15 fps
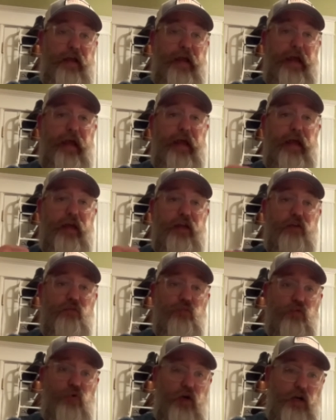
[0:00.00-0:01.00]

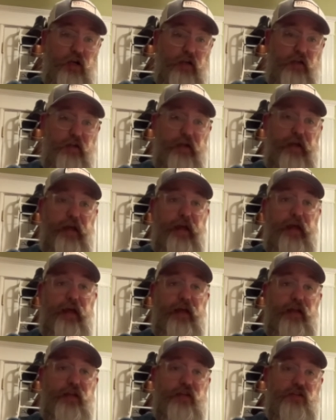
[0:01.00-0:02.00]
and 1
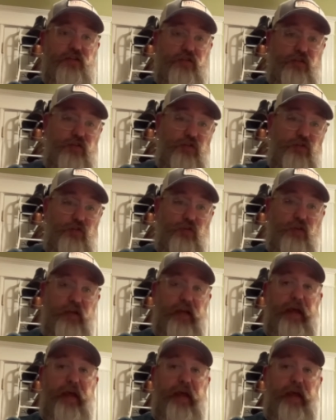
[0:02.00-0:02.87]
and 2